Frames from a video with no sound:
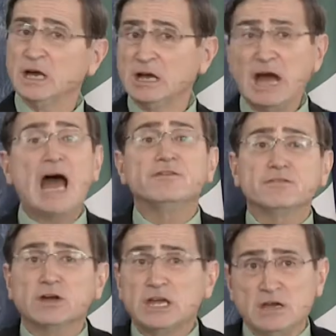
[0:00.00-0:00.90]
God
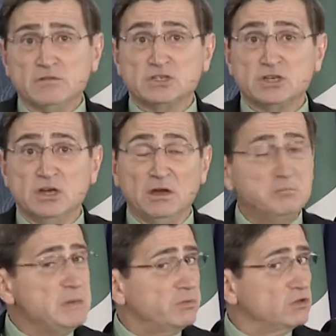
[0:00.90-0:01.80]
forgives.
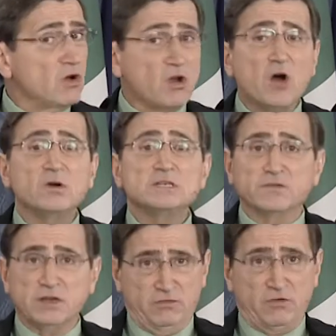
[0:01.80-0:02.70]
People don't always
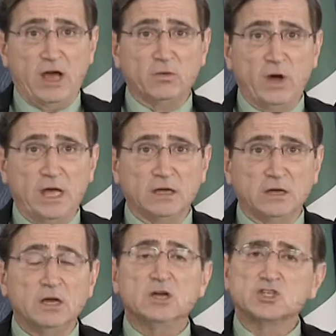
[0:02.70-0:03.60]
forgive right away.
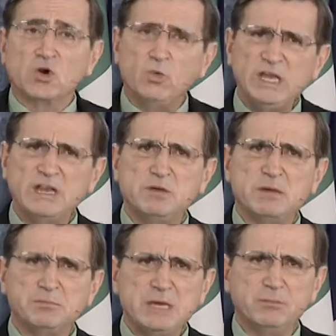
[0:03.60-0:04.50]
So we need to be a
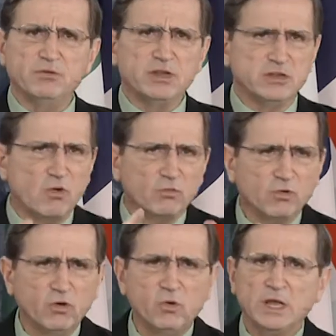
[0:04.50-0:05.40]
people that don't
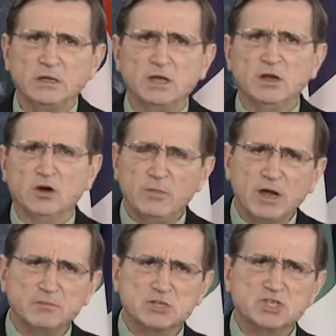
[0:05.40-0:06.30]
ruin or
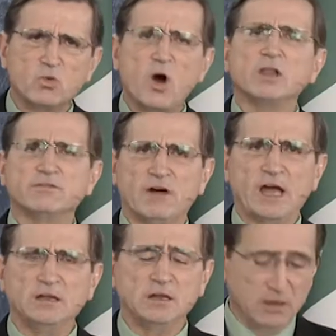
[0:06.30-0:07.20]
become
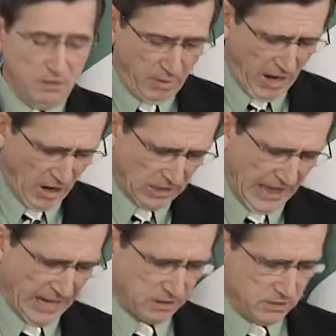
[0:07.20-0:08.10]
disqualified by our
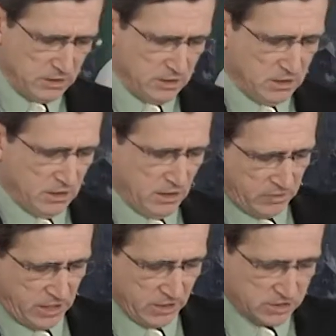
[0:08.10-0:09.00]
lack of
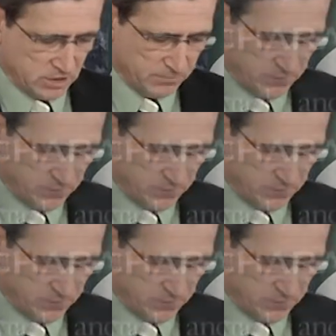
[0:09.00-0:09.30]
character.